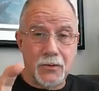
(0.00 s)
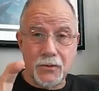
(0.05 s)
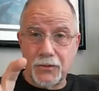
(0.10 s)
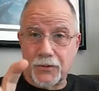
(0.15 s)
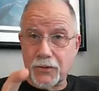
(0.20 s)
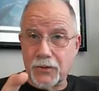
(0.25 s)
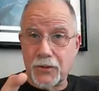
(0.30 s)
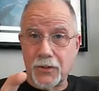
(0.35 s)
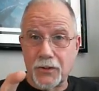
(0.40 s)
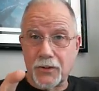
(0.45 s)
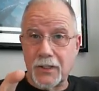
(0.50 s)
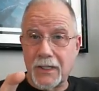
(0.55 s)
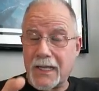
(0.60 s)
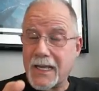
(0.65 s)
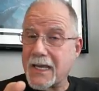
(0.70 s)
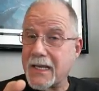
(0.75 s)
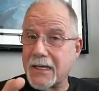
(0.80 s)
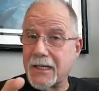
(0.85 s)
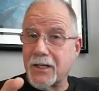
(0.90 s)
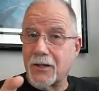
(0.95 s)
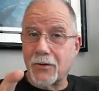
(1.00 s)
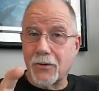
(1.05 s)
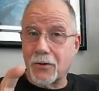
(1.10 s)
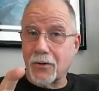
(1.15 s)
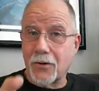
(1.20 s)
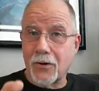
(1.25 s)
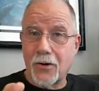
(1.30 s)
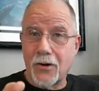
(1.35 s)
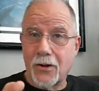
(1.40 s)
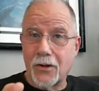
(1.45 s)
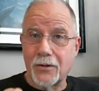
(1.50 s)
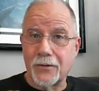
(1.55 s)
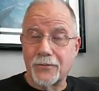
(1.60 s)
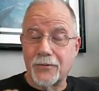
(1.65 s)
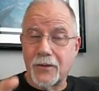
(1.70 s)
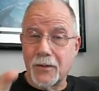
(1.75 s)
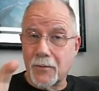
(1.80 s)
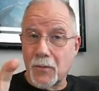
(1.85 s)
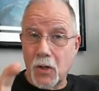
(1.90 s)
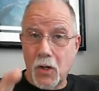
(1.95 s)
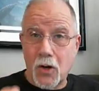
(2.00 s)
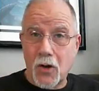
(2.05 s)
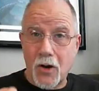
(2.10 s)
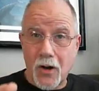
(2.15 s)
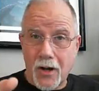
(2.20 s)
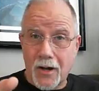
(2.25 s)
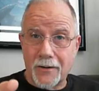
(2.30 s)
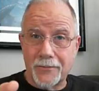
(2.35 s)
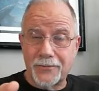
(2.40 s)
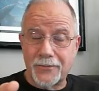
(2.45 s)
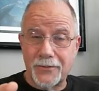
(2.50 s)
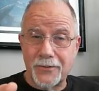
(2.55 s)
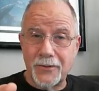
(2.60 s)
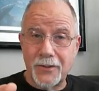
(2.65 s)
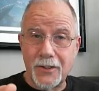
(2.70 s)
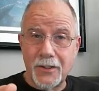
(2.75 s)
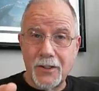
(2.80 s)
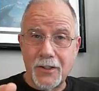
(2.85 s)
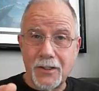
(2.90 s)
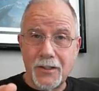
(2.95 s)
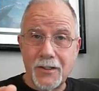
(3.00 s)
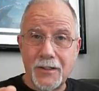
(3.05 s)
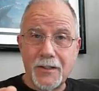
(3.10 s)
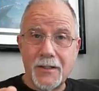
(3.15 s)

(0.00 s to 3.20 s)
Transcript: You can turn any or all of them off,